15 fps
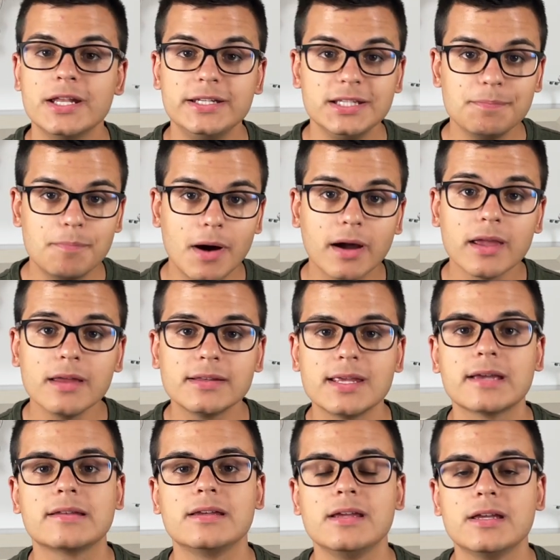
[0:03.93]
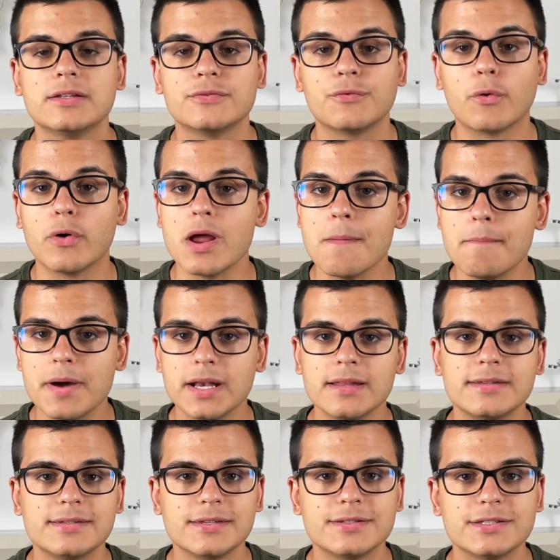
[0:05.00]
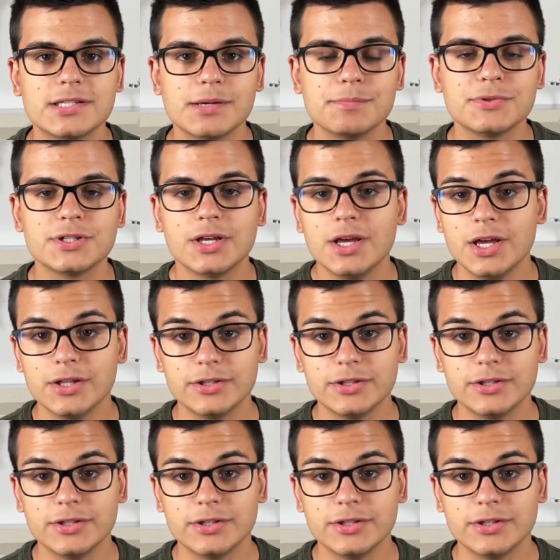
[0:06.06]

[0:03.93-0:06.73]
debugging techniques for embedded systems